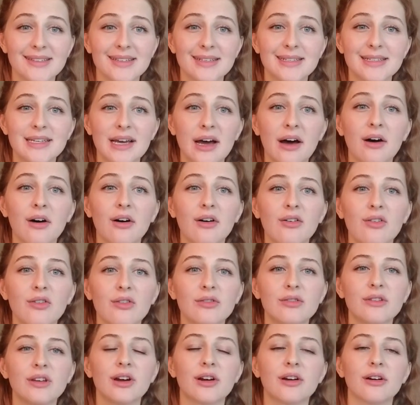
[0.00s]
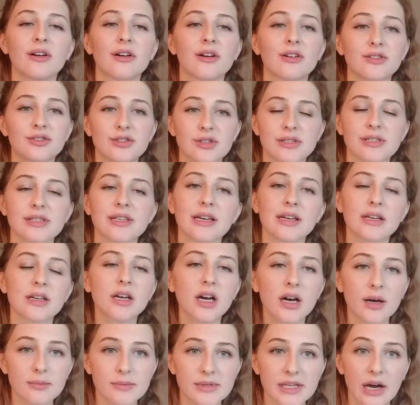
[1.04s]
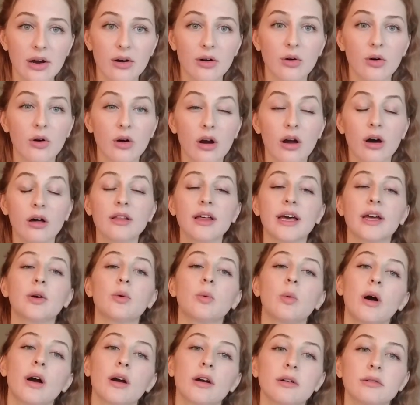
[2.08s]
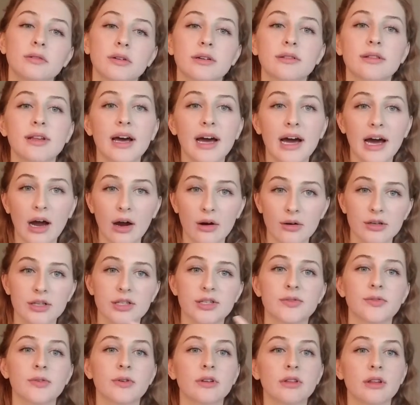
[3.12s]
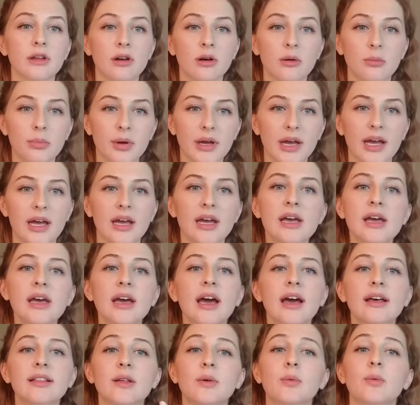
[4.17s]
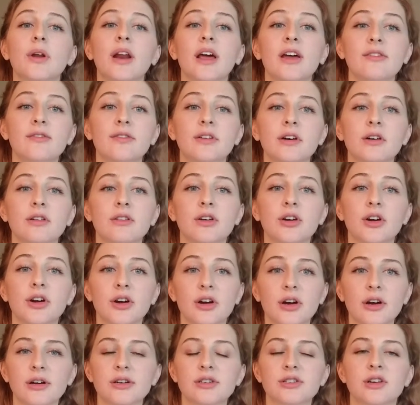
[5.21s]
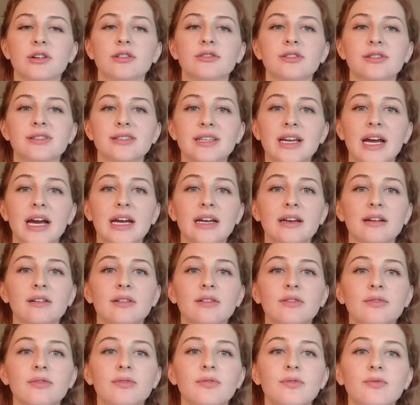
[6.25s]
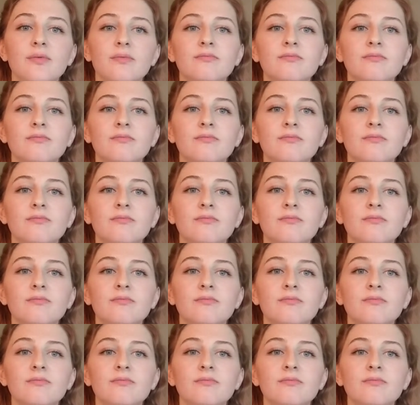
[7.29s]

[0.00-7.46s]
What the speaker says: until the urge just like comes out, or I'll like walk around the house for a little bit, and then when I feel the urge, I'll just kind of